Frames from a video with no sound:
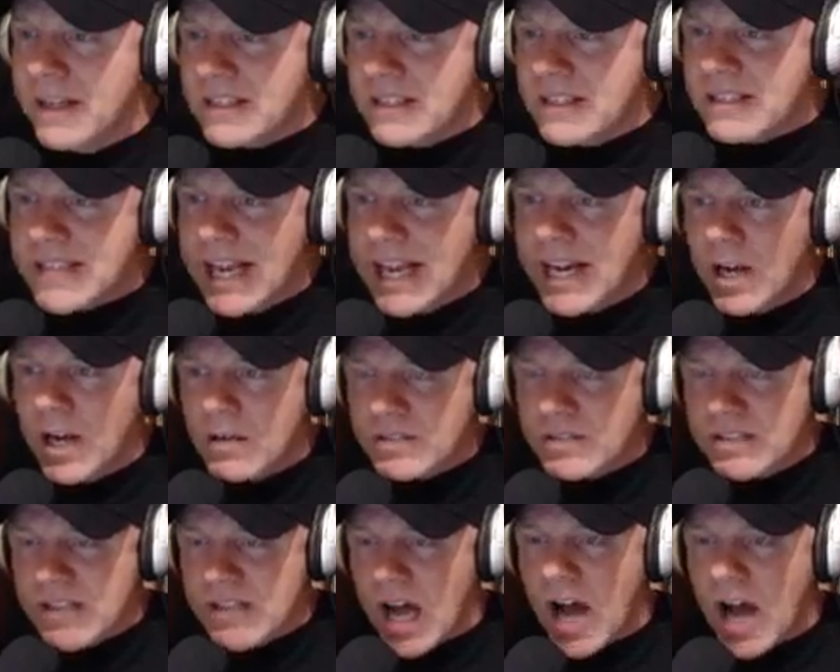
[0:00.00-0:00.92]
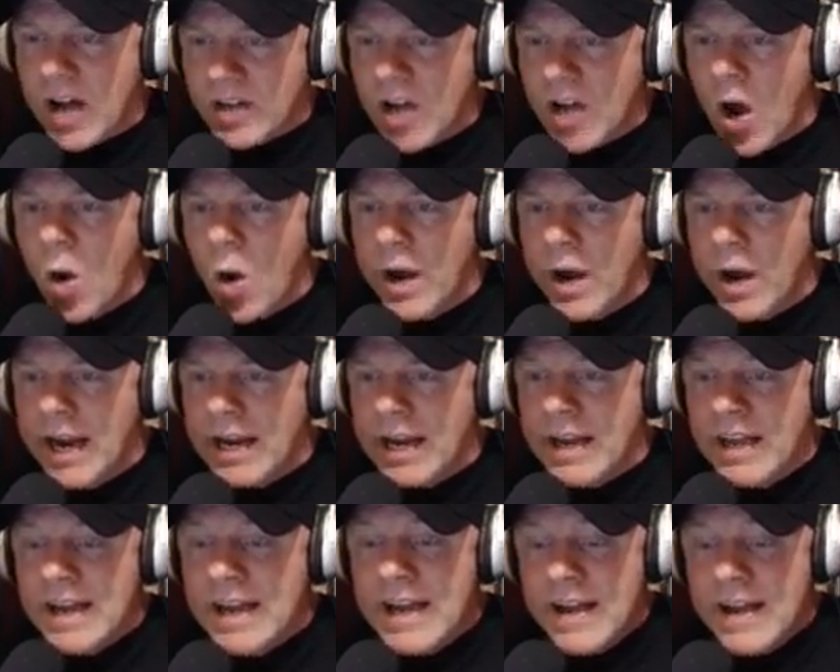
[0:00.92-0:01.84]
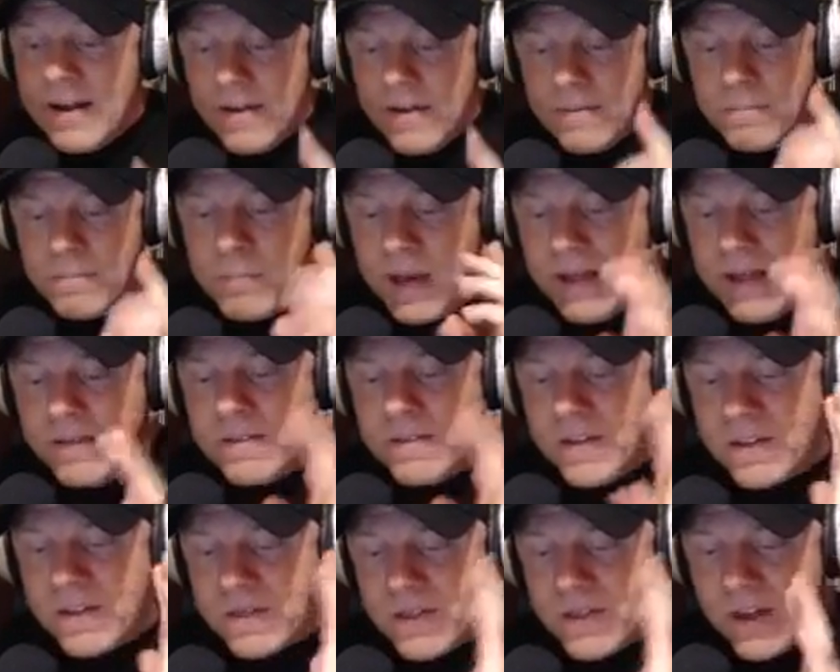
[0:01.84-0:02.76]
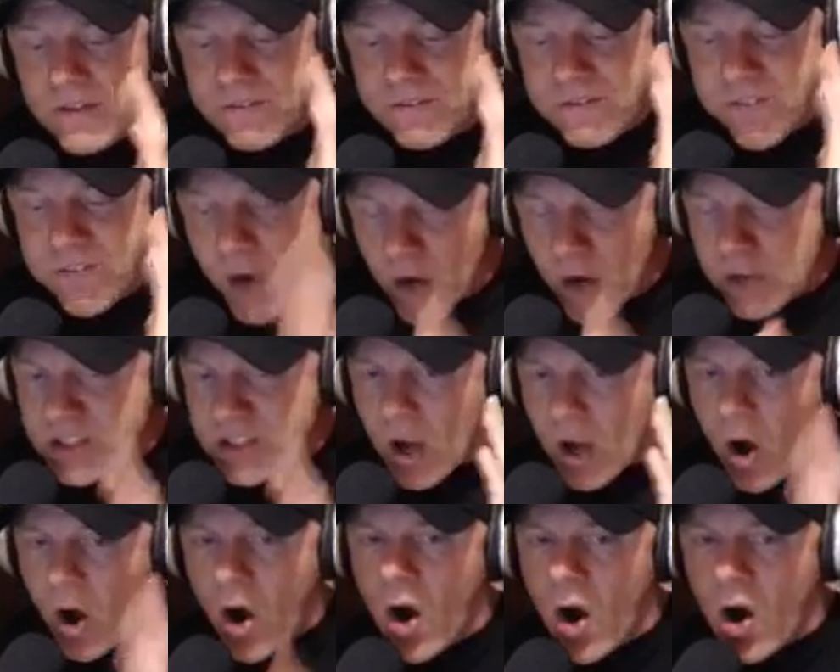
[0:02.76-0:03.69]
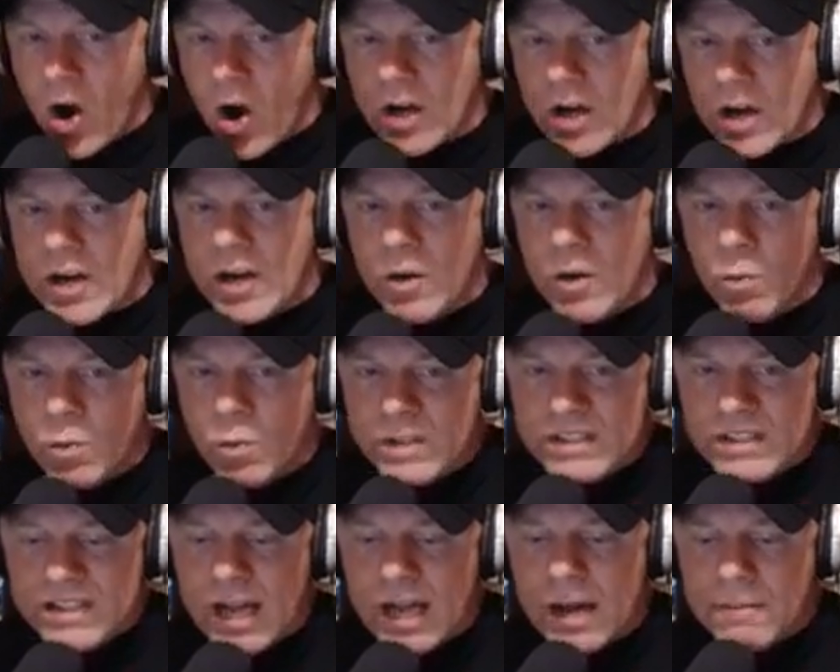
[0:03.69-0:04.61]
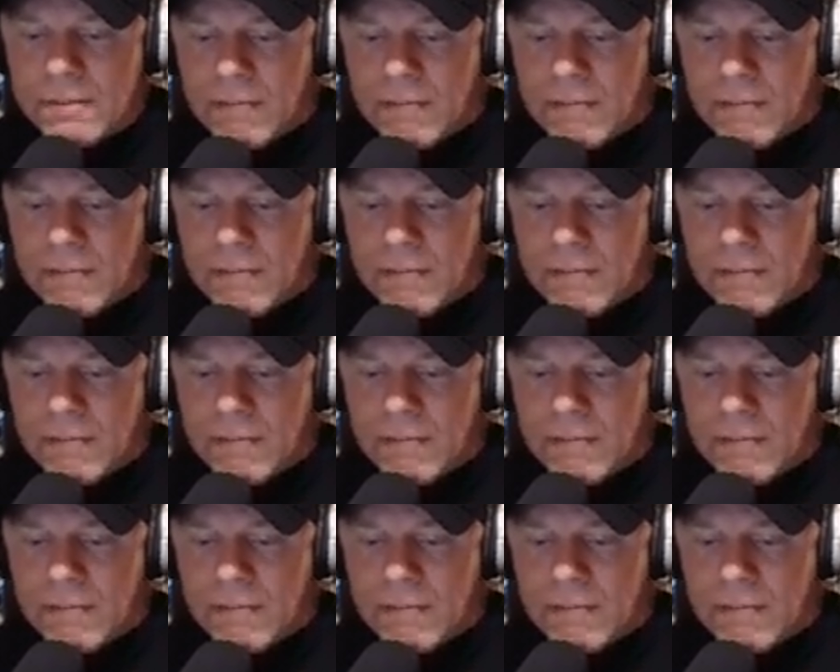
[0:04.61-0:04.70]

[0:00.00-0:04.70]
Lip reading: is Thanos' ongoing, but the first arc was done